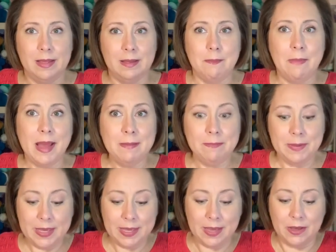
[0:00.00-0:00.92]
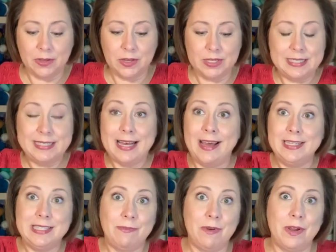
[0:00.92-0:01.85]
might be a good
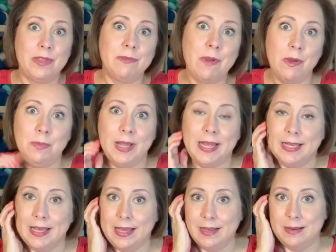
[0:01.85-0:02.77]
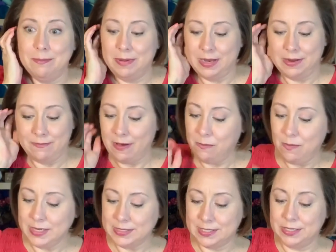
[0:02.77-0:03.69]
size for a throw blanket. But if I
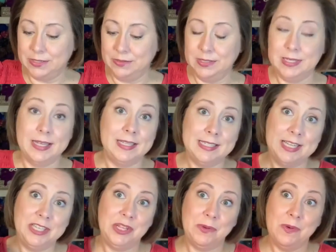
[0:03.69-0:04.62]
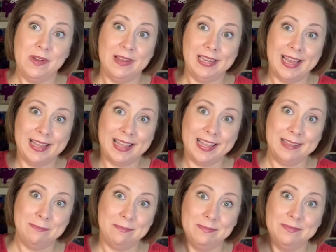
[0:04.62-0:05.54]
want to continue on, I could
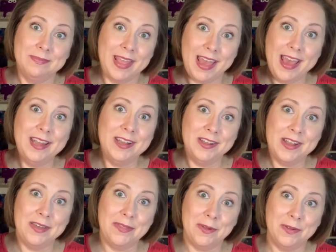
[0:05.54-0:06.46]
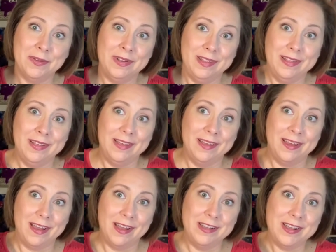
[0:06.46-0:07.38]
add another
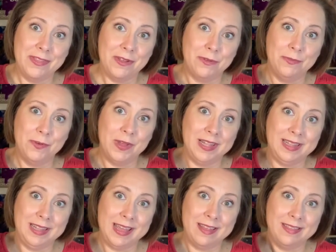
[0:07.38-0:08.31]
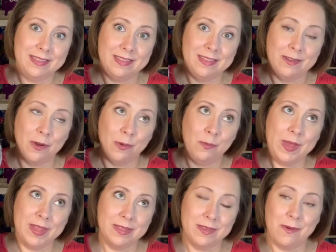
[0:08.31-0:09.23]
another foot length or
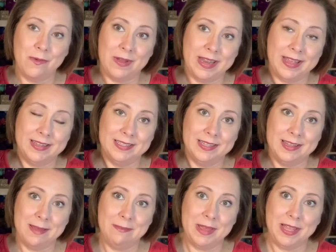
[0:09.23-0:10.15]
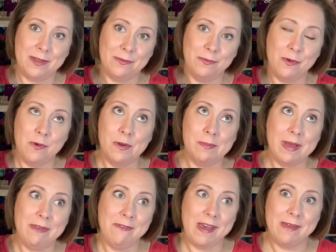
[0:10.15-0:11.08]
width on it and make it four
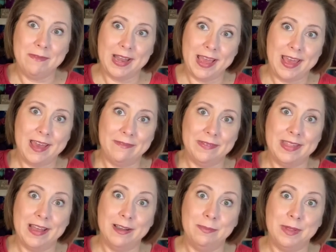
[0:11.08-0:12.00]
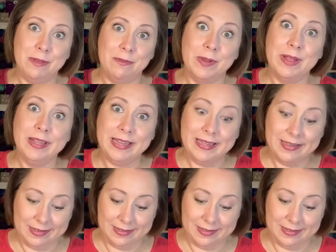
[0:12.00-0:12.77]
by five and a half and that'll be really